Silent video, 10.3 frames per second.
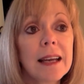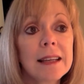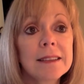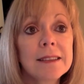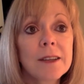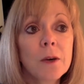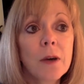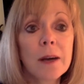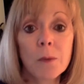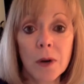And so
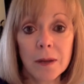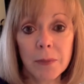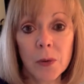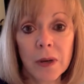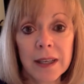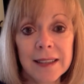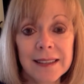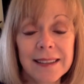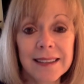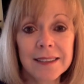at one point
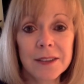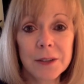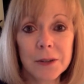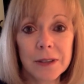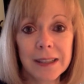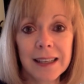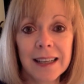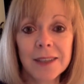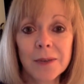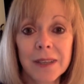in the story, and I
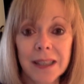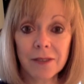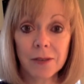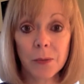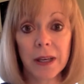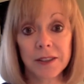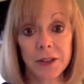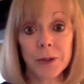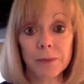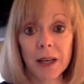don't want to give away
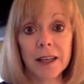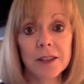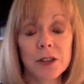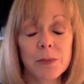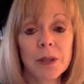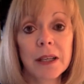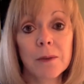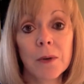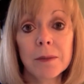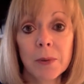too much, but
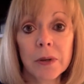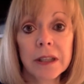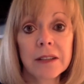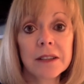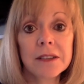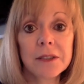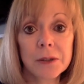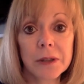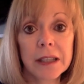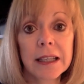at one point in the
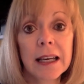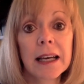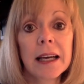story,